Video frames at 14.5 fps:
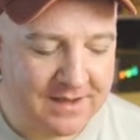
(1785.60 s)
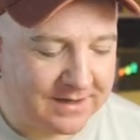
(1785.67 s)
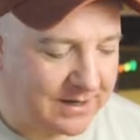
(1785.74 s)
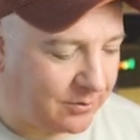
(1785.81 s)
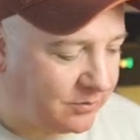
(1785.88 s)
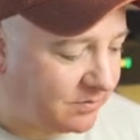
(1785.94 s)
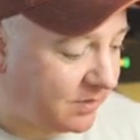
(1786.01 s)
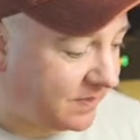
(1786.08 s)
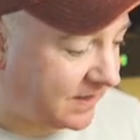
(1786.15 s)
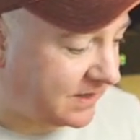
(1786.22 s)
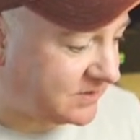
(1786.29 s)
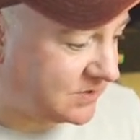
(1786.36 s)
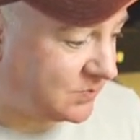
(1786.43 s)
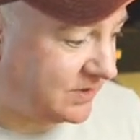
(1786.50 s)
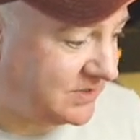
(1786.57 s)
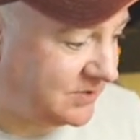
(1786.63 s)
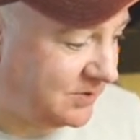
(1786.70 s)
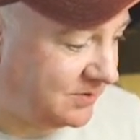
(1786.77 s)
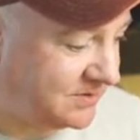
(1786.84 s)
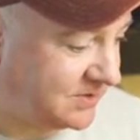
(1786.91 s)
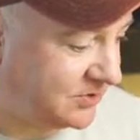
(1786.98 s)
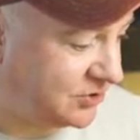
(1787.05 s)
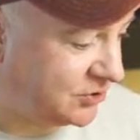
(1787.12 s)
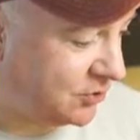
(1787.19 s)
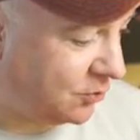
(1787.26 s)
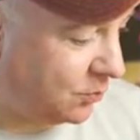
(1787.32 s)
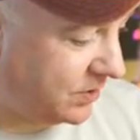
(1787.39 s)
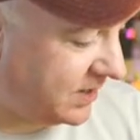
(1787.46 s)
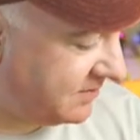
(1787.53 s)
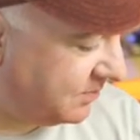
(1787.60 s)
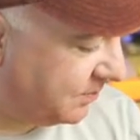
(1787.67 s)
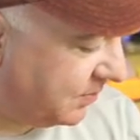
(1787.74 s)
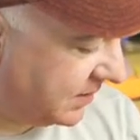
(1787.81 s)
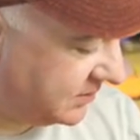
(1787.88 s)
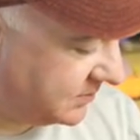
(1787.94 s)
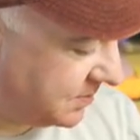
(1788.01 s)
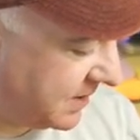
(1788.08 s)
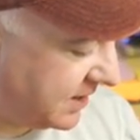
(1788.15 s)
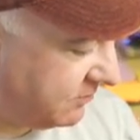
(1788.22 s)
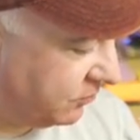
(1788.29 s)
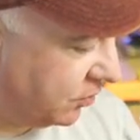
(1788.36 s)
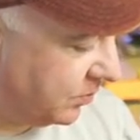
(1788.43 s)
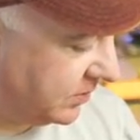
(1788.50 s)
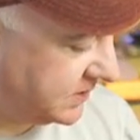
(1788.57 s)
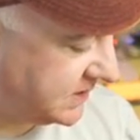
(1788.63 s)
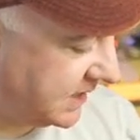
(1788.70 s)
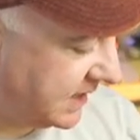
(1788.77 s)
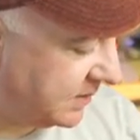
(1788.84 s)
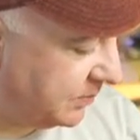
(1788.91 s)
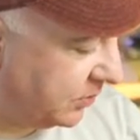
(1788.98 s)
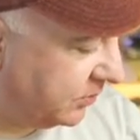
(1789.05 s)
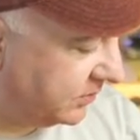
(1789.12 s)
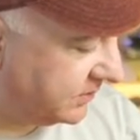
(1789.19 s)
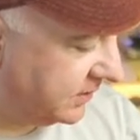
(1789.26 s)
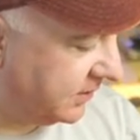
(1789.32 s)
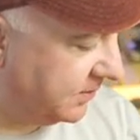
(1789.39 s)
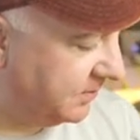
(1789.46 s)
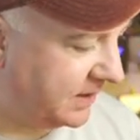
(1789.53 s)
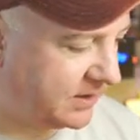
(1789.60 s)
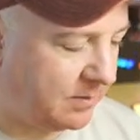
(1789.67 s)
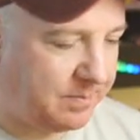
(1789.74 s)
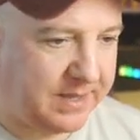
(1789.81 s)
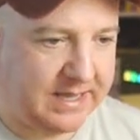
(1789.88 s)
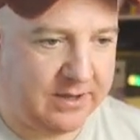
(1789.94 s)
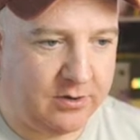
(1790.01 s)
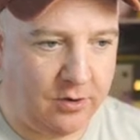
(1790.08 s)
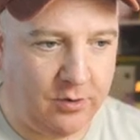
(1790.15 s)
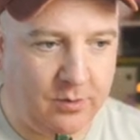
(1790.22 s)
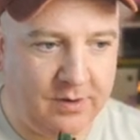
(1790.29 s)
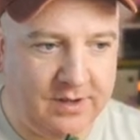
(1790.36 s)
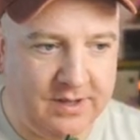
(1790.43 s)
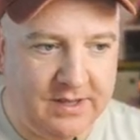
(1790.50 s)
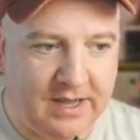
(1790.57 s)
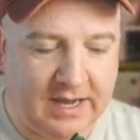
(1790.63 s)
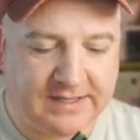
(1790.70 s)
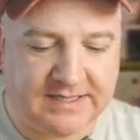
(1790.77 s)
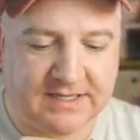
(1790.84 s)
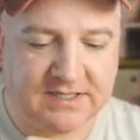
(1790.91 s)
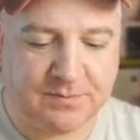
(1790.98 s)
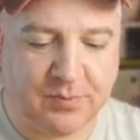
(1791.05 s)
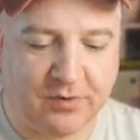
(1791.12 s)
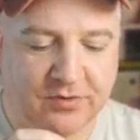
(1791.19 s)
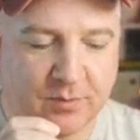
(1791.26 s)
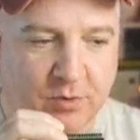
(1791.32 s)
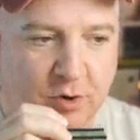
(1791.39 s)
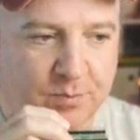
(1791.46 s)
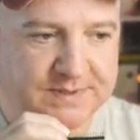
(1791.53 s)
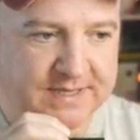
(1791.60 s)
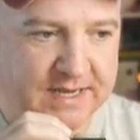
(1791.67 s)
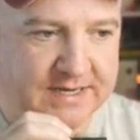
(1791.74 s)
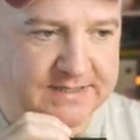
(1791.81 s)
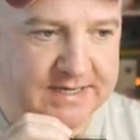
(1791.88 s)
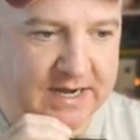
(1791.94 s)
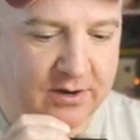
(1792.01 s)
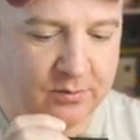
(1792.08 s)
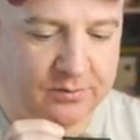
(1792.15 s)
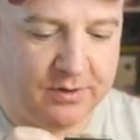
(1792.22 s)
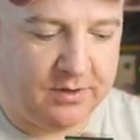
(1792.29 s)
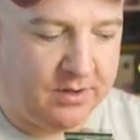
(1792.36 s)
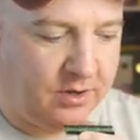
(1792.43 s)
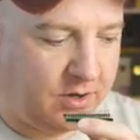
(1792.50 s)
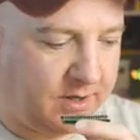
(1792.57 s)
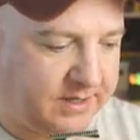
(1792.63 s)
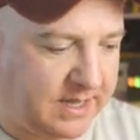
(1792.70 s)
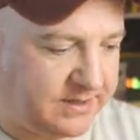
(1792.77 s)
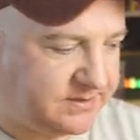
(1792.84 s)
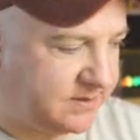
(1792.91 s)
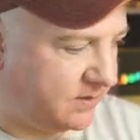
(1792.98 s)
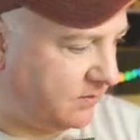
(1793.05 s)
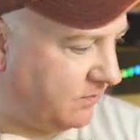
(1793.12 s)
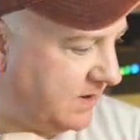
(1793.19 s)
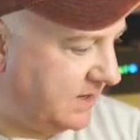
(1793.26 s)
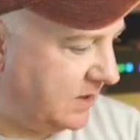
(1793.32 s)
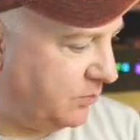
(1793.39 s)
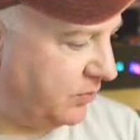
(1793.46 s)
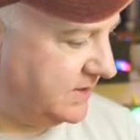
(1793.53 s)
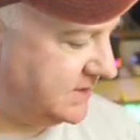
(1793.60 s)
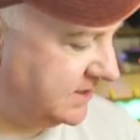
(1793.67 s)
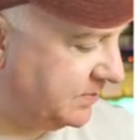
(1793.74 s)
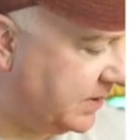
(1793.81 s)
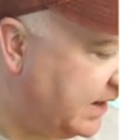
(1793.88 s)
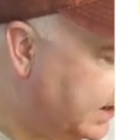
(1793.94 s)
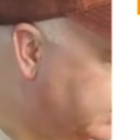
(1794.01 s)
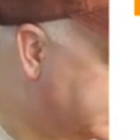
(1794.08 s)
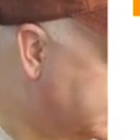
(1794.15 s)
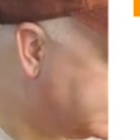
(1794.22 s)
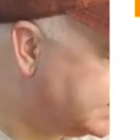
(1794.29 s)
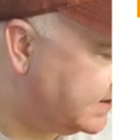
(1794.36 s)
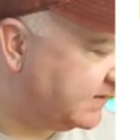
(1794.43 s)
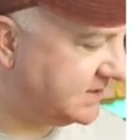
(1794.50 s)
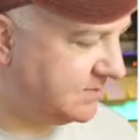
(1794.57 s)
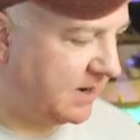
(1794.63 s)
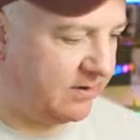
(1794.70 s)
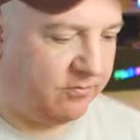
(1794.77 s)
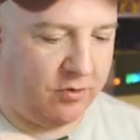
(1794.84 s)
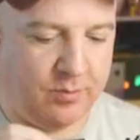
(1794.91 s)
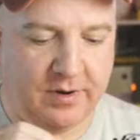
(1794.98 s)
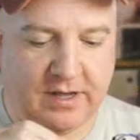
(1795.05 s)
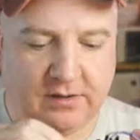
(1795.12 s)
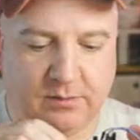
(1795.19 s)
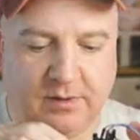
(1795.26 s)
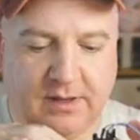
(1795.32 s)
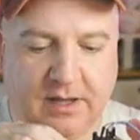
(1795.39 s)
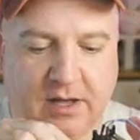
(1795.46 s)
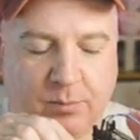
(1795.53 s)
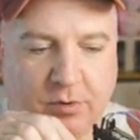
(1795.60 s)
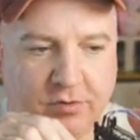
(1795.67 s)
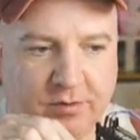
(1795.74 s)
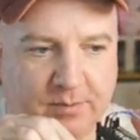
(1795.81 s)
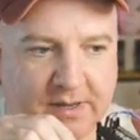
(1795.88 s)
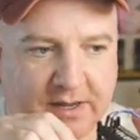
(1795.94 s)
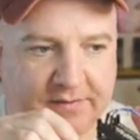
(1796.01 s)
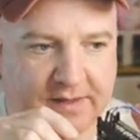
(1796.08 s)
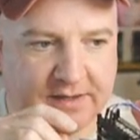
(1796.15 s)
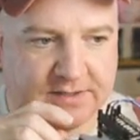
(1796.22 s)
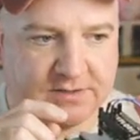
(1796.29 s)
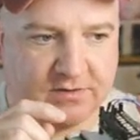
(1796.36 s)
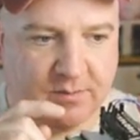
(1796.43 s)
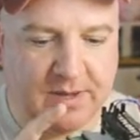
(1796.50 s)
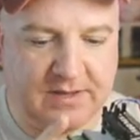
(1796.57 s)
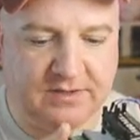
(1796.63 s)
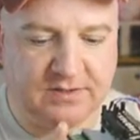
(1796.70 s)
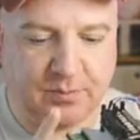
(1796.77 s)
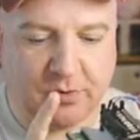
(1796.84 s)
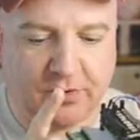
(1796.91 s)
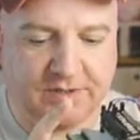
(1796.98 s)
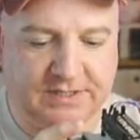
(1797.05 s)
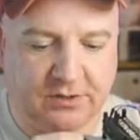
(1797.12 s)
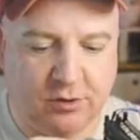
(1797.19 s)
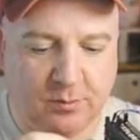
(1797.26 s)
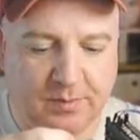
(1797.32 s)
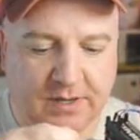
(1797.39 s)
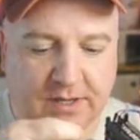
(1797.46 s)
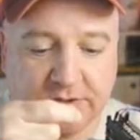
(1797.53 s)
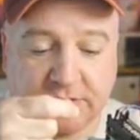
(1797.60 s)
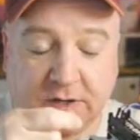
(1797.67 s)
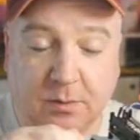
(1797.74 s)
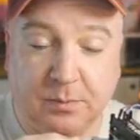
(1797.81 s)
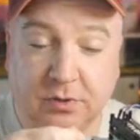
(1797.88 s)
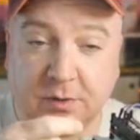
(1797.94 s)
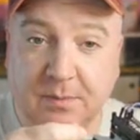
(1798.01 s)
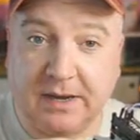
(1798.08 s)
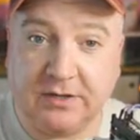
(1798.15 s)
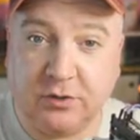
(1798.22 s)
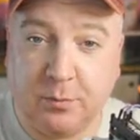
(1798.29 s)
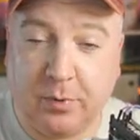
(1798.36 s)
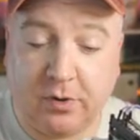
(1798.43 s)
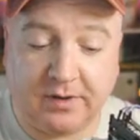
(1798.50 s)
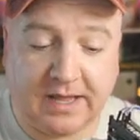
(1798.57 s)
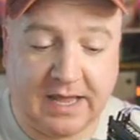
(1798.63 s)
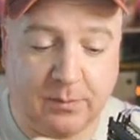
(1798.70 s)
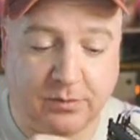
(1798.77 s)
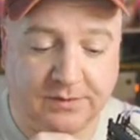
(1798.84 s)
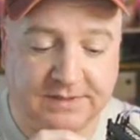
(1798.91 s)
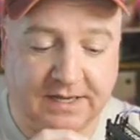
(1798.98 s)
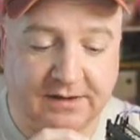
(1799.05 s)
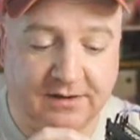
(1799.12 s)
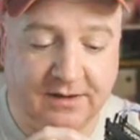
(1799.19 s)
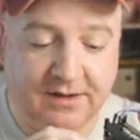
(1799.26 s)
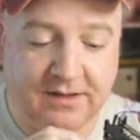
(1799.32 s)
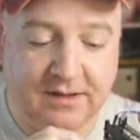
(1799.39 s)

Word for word: Now another thing I just wanted to, to show, when I build my robots and I put um, like a Pico, I tend to put them upside down against the 3D printed part. So say this is my robot, I'll, I'll put them like that so the pins are pointing up so I can plug my DuPont cables in.